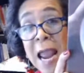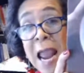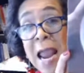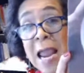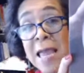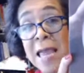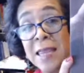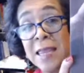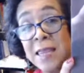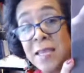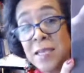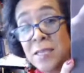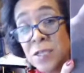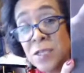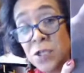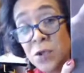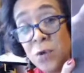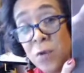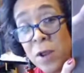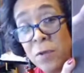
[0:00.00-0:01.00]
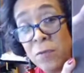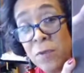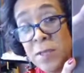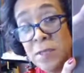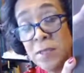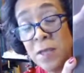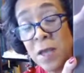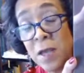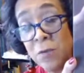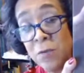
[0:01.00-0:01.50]
And this is a great
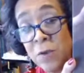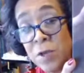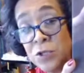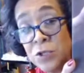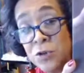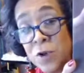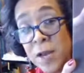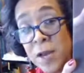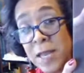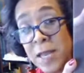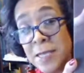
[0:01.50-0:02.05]
restaurant.